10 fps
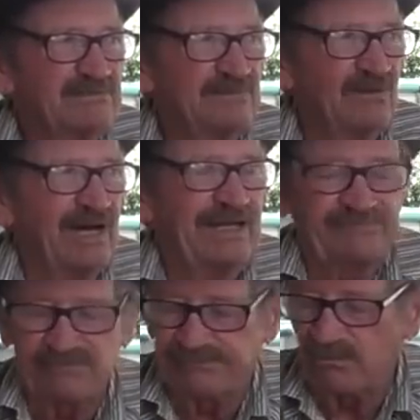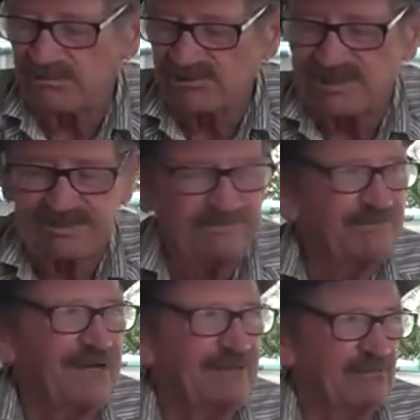You know, I'd have to poke a stick to
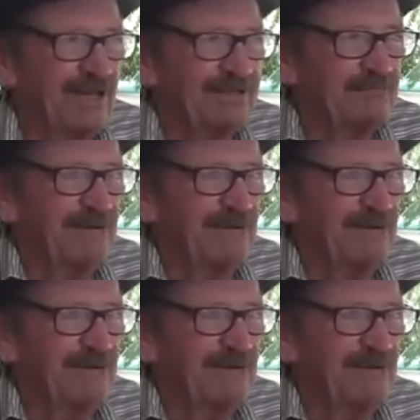find it when mm-hmm. I come mm-hmm.